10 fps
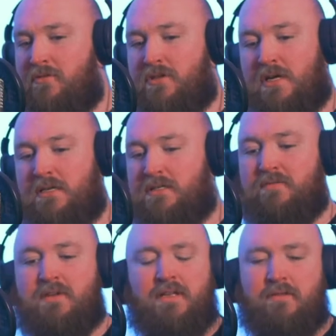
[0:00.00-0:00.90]
through drugs.
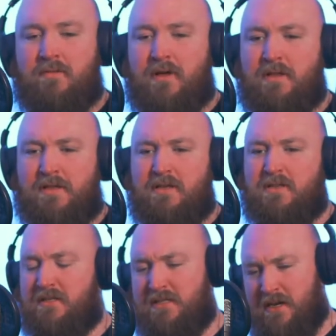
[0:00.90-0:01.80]
I've done it through other things,
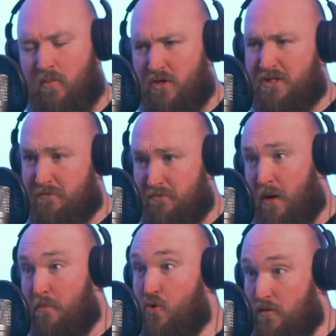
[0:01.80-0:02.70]
like sitting and watch a,
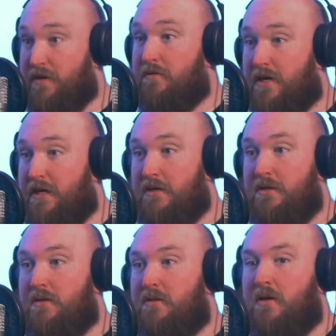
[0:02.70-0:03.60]
a movie, right?
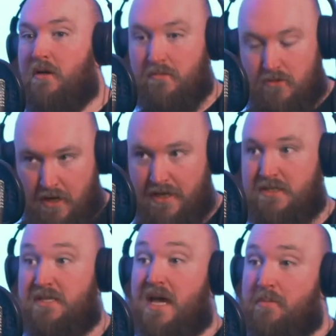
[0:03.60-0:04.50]
Yeah, and I'll try and
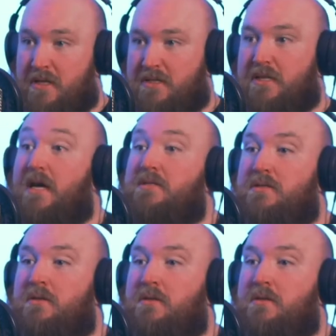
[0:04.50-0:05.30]
escape into that.